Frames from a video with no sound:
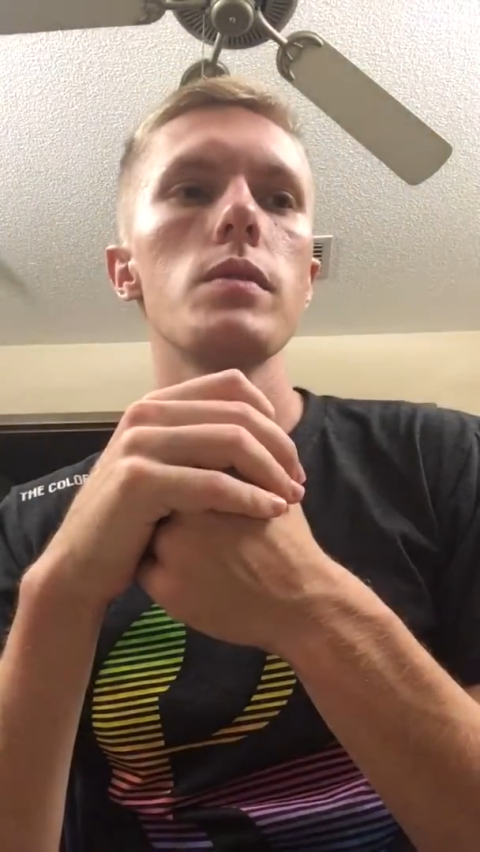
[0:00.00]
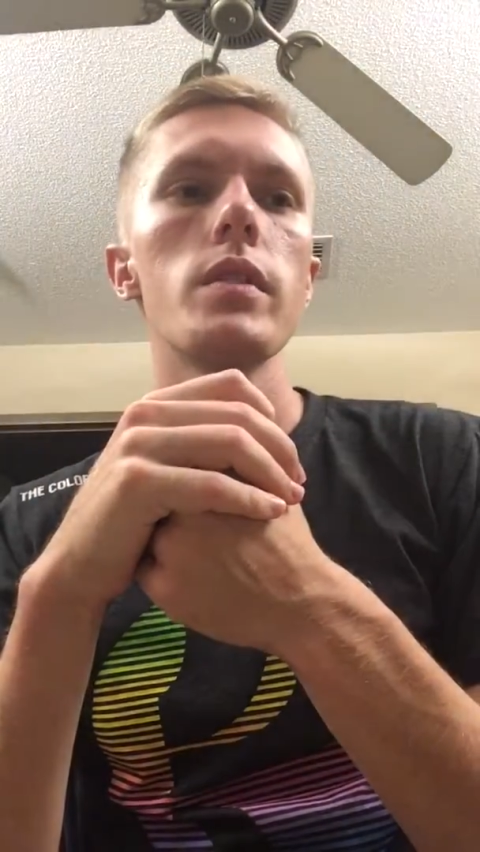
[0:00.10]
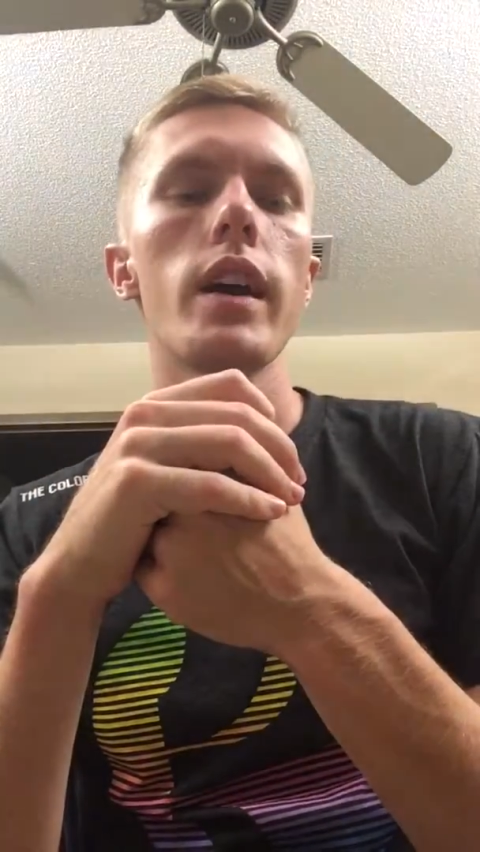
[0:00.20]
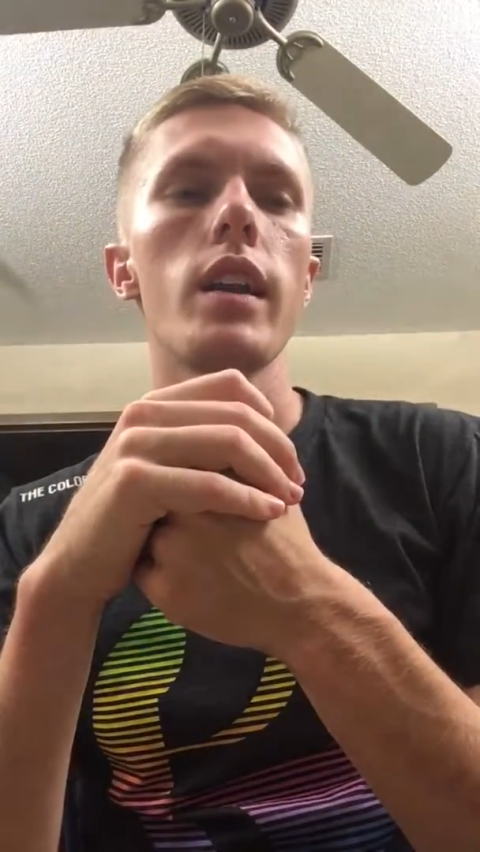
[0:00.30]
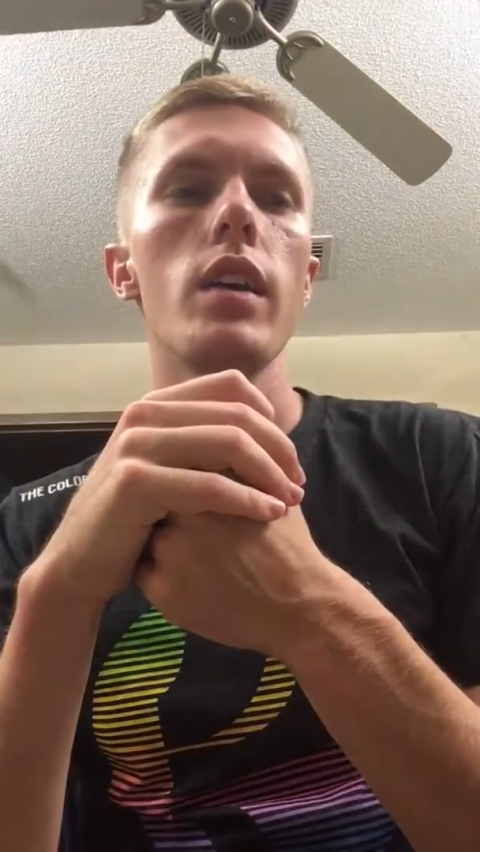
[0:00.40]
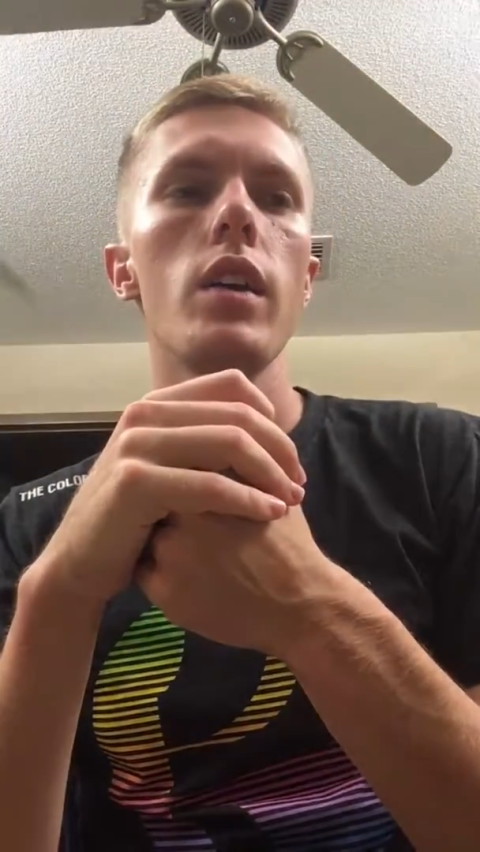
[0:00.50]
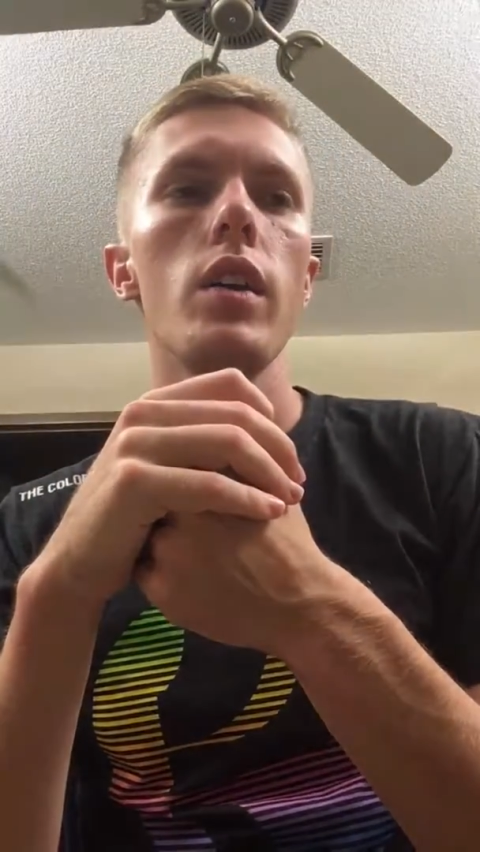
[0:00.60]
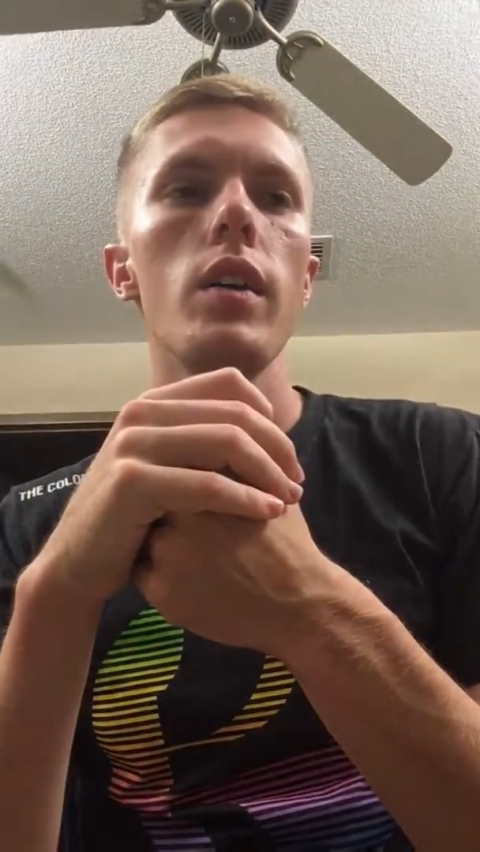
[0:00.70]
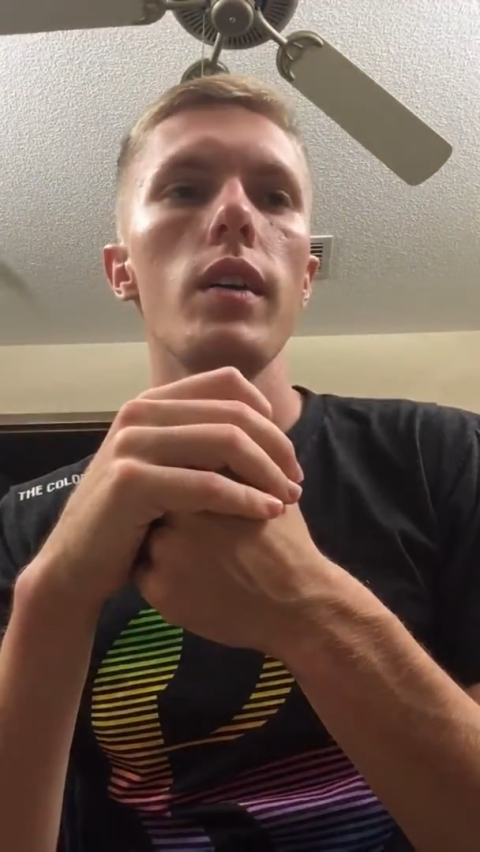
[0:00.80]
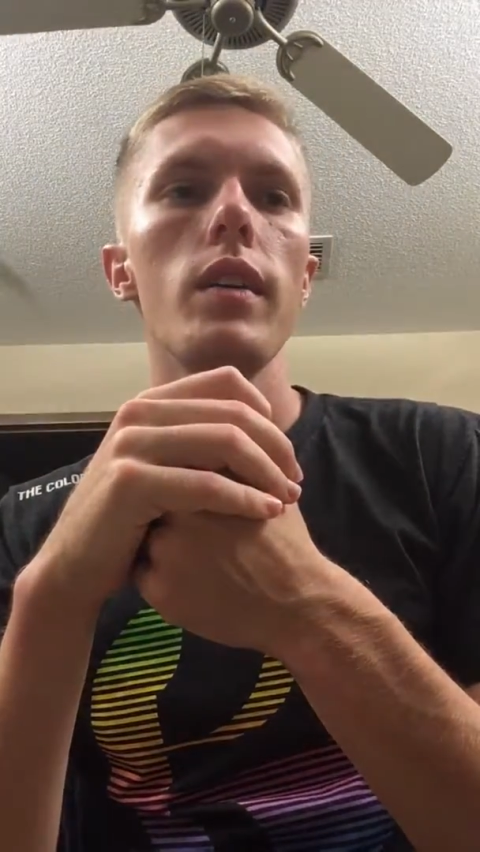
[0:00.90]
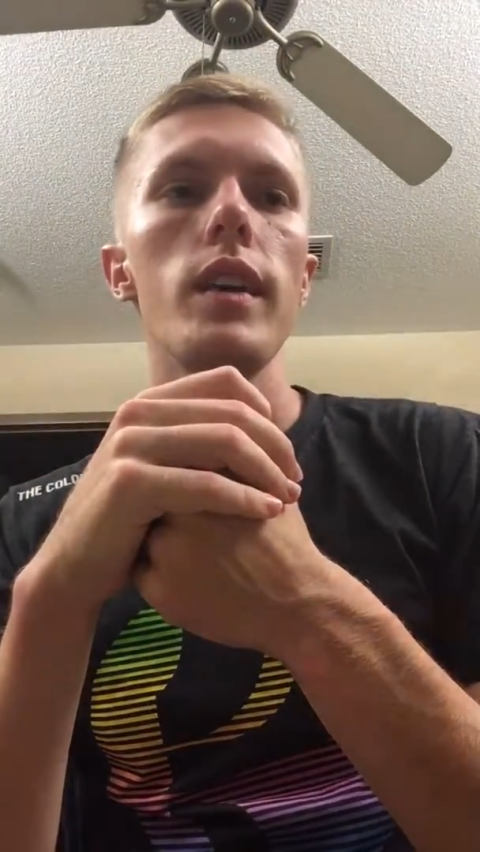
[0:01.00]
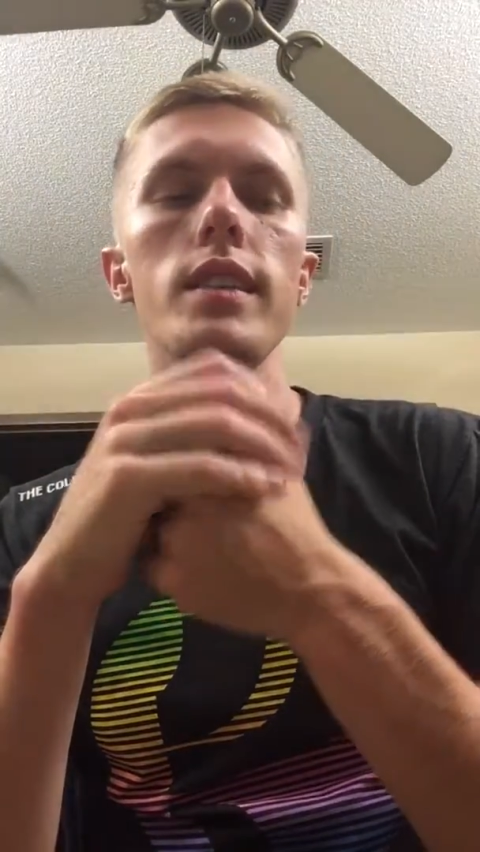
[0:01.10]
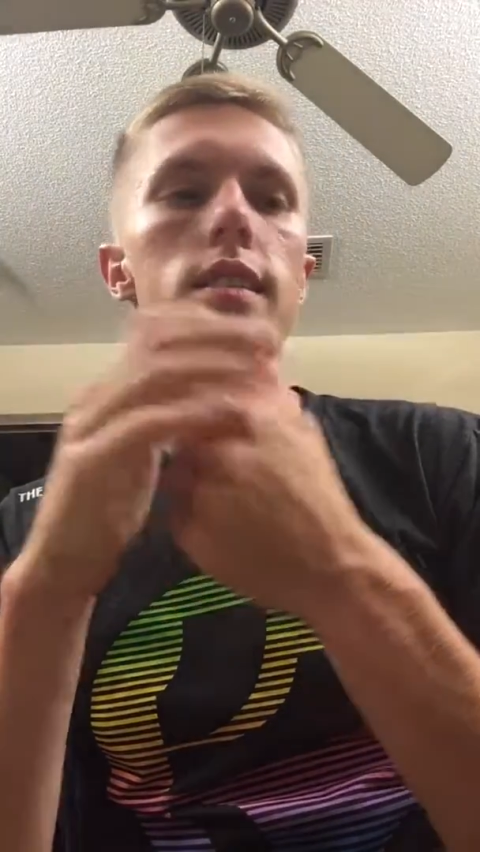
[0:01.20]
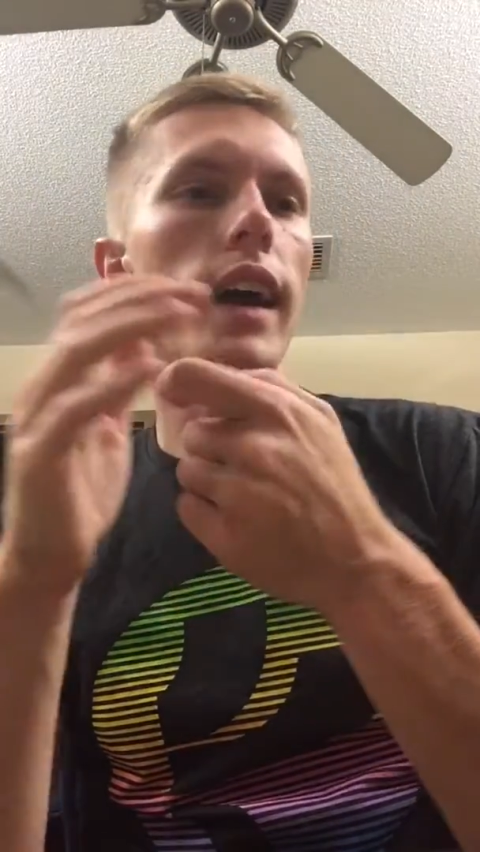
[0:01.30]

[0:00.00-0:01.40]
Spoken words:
that it's